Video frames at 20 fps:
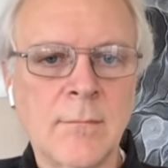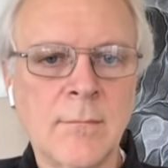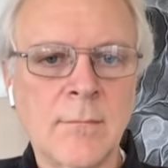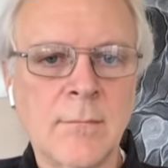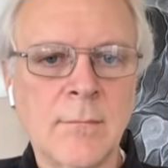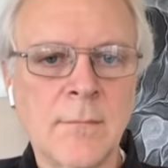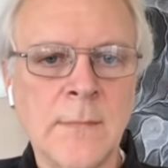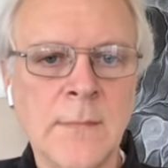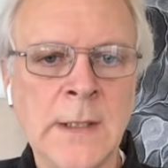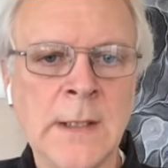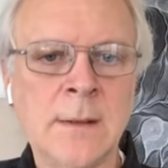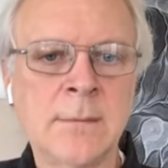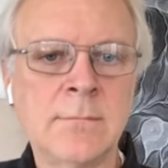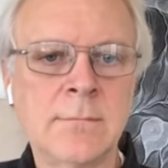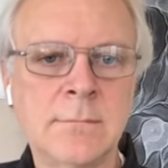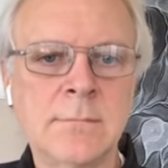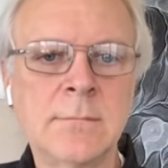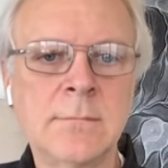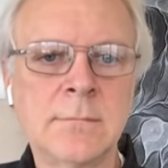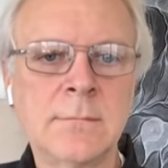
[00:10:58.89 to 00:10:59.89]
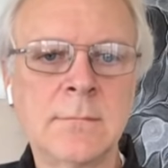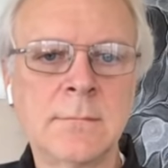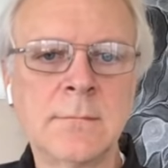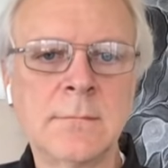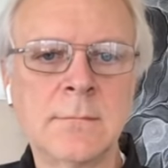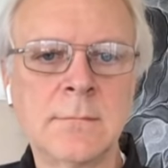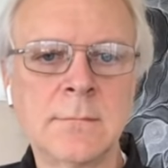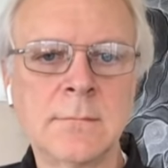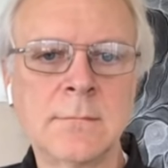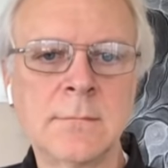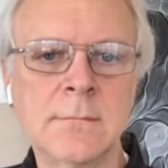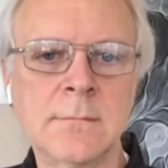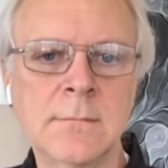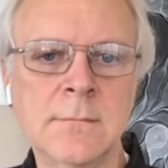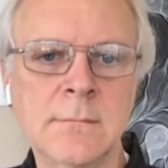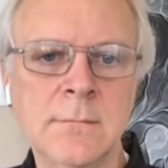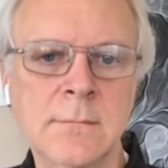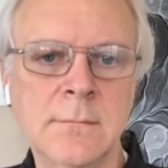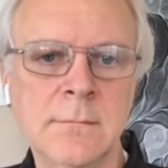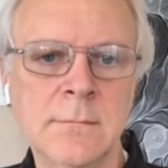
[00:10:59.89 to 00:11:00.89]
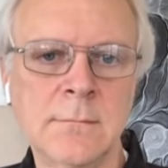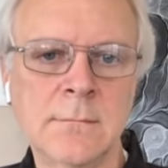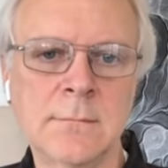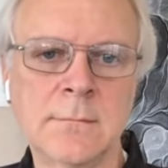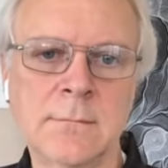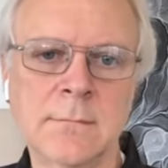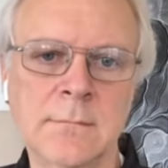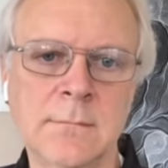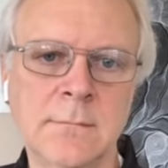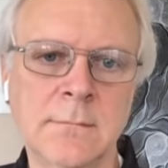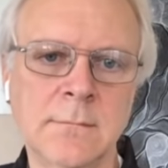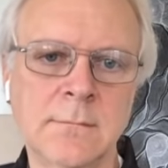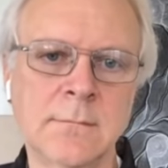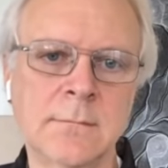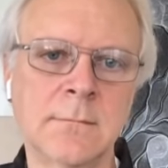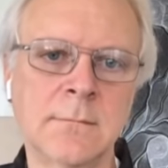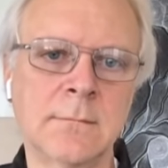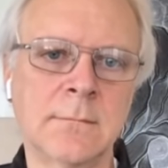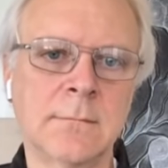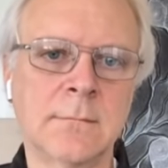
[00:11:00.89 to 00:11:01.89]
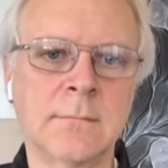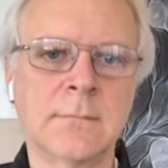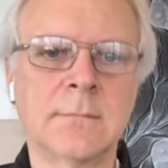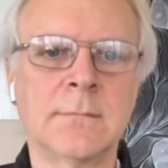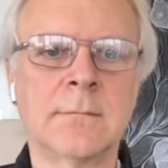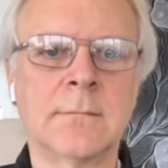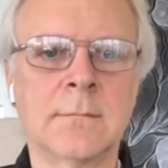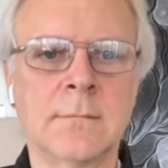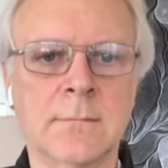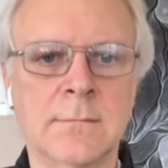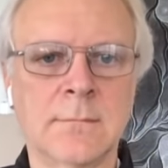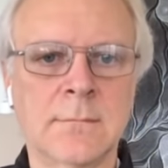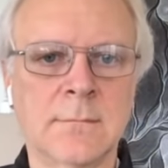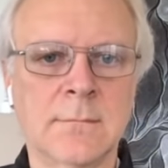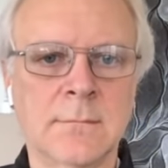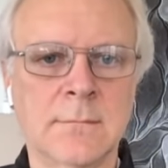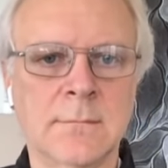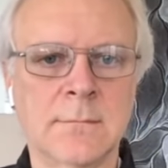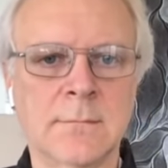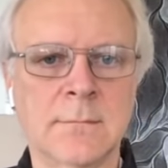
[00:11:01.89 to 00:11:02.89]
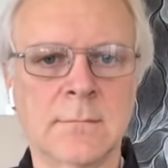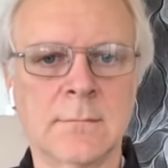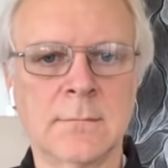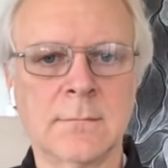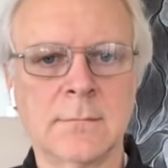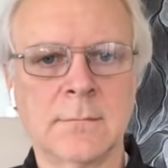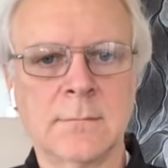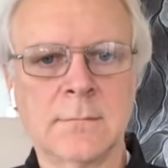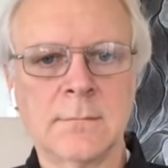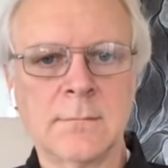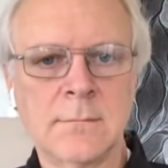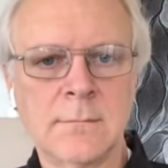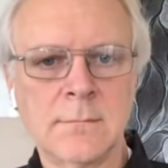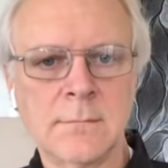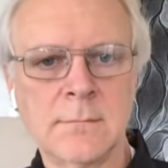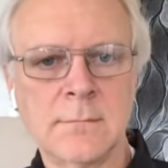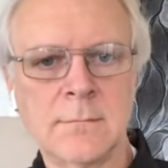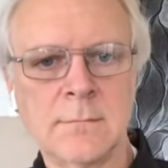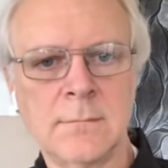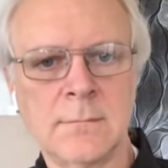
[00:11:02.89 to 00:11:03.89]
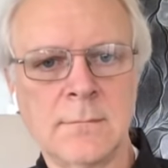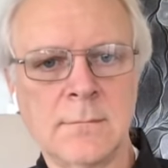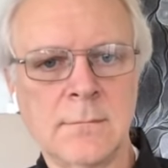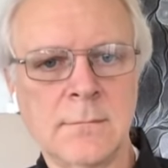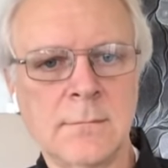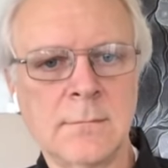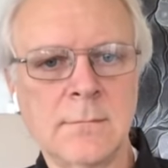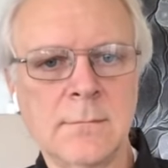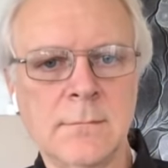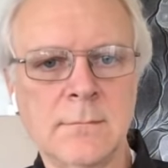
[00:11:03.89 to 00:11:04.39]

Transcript: The person shown says nothing.